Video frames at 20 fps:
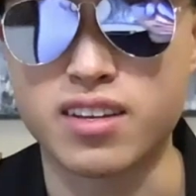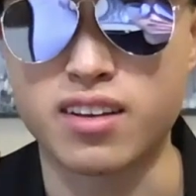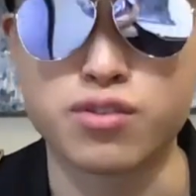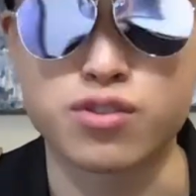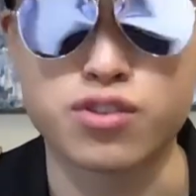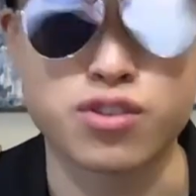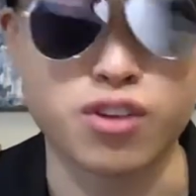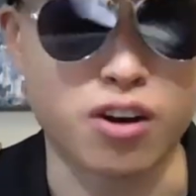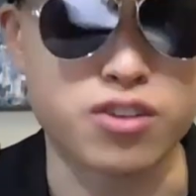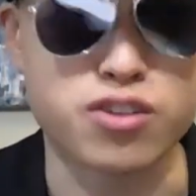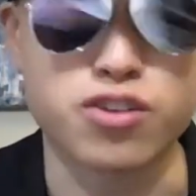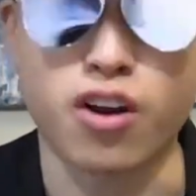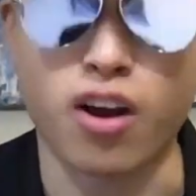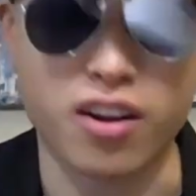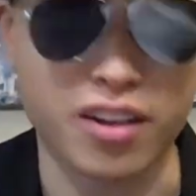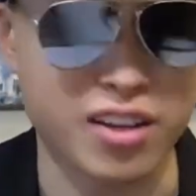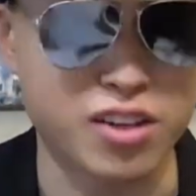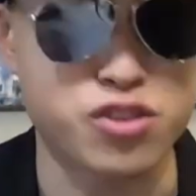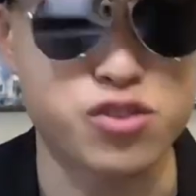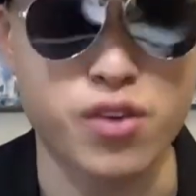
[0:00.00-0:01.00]
start
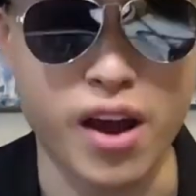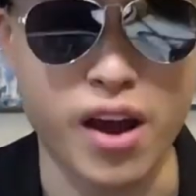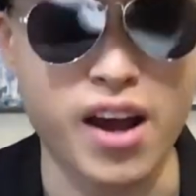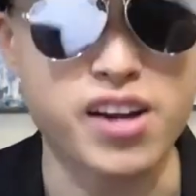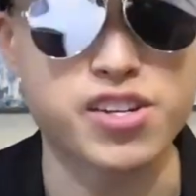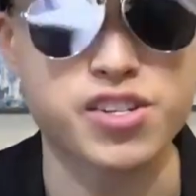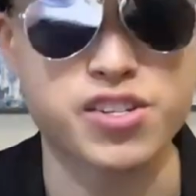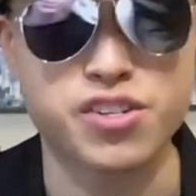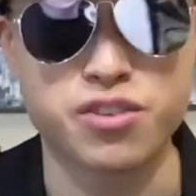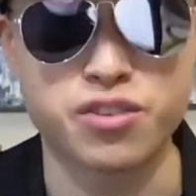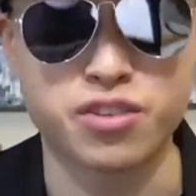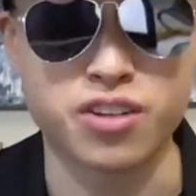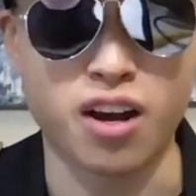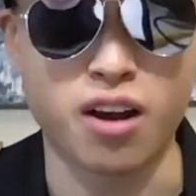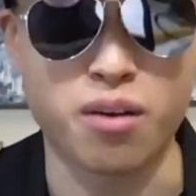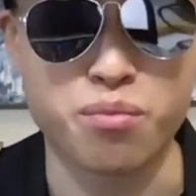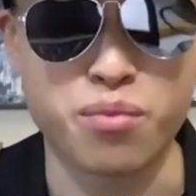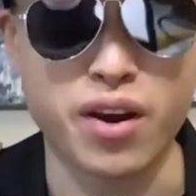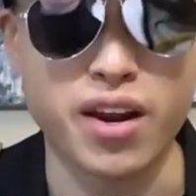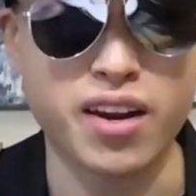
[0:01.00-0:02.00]
talking trash to
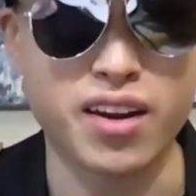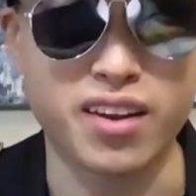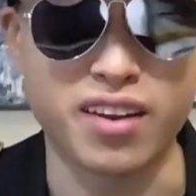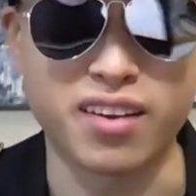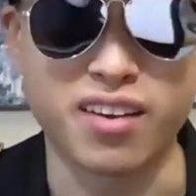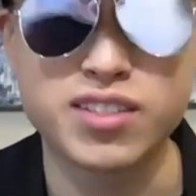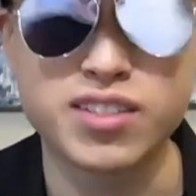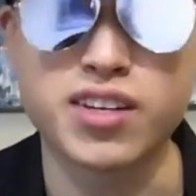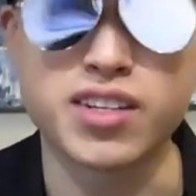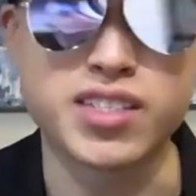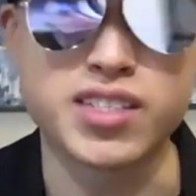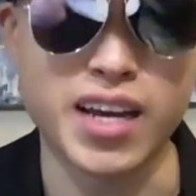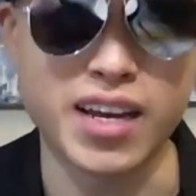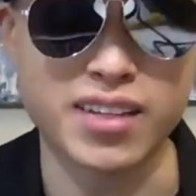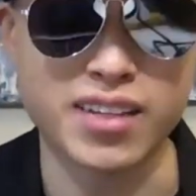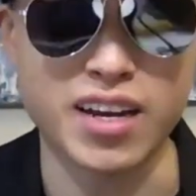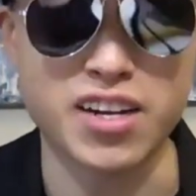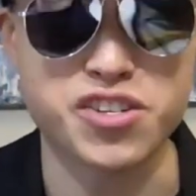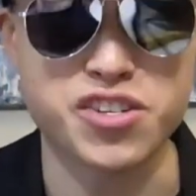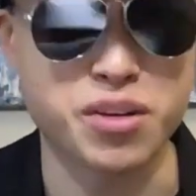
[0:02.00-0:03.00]
Tom Brady. He's going to
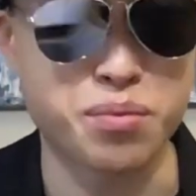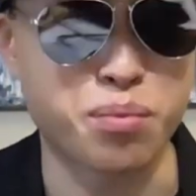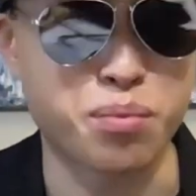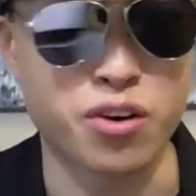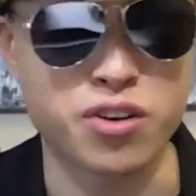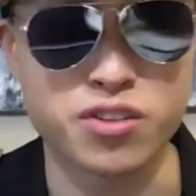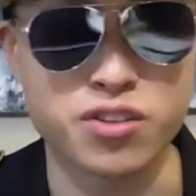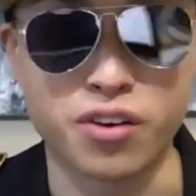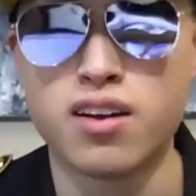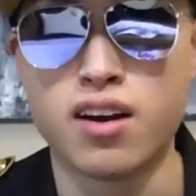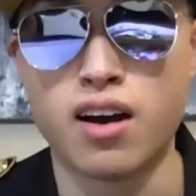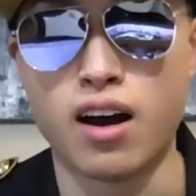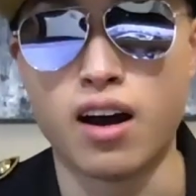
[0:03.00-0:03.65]
take that shit personally.